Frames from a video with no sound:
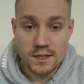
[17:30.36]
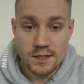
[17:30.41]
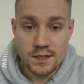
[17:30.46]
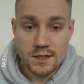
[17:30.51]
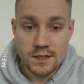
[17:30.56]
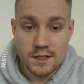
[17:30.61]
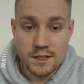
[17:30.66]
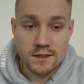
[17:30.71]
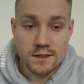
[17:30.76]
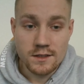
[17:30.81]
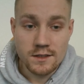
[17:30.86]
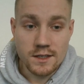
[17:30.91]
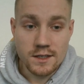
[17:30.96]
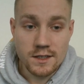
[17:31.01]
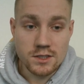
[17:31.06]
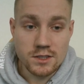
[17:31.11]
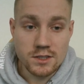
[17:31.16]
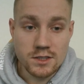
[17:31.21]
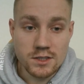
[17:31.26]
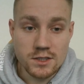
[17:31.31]
that they
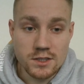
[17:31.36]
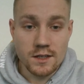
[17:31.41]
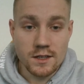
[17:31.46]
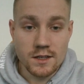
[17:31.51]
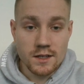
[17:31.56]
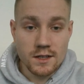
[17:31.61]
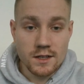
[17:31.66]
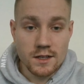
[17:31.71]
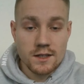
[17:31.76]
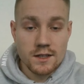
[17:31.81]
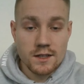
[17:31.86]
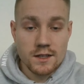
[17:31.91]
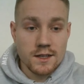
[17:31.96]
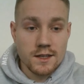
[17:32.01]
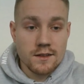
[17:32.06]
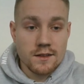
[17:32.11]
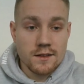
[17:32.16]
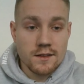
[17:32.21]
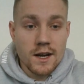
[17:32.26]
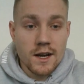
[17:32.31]
just, yeah,
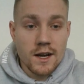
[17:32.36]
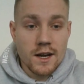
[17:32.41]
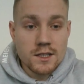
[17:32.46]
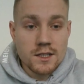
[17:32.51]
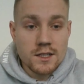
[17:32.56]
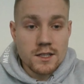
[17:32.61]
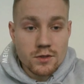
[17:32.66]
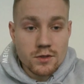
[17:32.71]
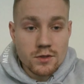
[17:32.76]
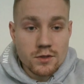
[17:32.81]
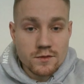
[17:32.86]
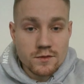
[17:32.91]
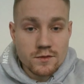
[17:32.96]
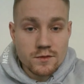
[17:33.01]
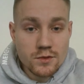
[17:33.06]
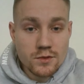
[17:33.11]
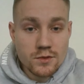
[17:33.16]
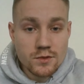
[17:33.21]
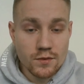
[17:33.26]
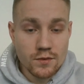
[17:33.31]
let their elbows
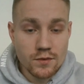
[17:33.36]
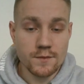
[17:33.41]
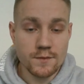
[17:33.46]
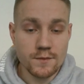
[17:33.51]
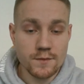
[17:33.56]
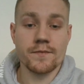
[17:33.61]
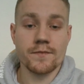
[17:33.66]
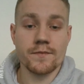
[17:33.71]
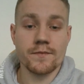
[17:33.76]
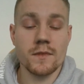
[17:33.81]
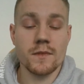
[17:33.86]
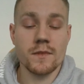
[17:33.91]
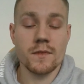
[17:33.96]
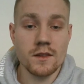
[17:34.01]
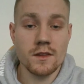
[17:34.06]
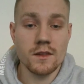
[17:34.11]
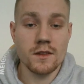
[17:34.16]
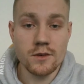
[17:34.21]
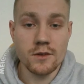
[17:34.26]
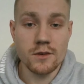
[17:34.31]
move.
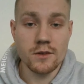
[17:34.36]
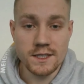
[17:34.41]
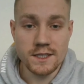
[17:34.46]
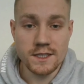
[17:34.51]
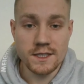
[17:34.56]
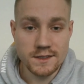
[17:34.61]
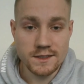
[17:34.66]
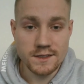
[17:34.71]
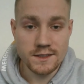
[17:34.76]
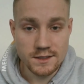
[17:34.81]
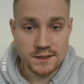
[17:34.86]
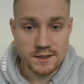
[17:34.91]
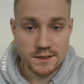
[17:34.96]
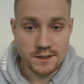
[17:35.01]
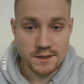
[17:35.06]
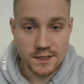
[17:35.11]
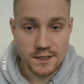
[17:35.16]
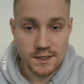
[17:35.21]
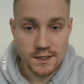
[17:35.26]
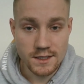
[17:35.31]
Now we can see the
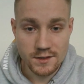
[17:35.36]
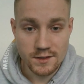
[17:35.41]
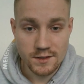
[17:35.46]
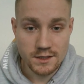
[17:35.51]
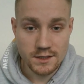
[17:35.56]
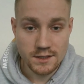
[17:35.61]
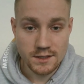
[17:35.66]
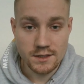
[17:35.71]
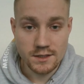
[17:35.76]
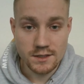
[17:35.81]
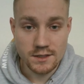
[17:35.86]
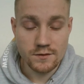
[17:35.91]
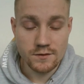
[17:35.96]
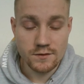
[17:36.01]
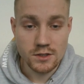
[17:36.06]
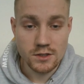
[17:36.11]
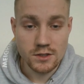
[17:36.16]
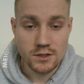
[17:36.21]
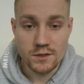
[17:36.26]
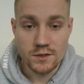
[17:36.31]
same thing
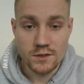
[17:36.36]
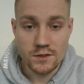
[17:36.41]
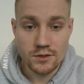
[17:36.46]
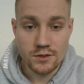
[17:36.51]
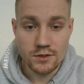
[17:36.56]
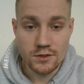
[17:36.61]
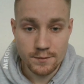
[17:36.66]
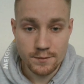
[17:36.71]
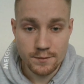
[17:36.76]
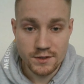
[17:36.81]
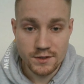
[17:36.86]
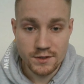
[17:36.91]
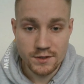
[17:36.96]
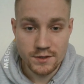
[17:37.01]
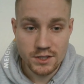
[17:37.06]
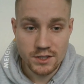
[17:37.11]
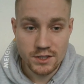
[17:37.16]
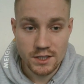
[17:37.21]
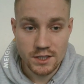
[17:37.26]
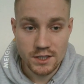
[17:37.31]
from the top
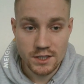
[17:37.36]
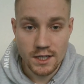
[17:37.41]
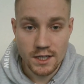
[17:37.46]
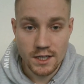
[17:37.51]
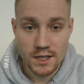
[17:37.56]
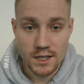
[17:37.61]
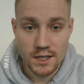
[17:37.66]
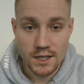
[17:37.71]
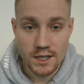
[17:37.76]
position again.